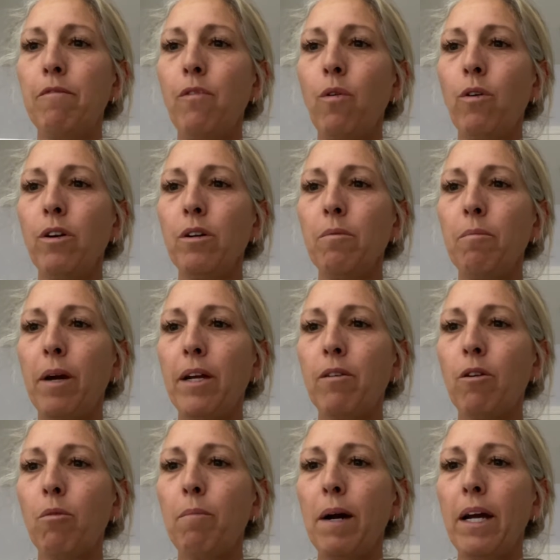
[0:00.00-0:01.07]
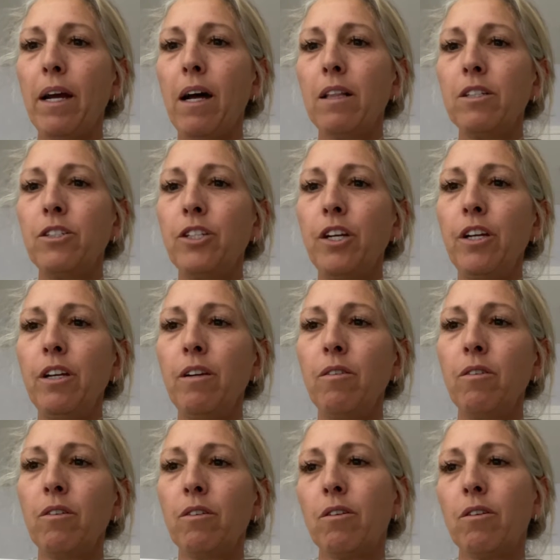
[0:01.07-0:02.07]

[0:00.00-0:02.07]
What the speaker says: 4, Microbiology,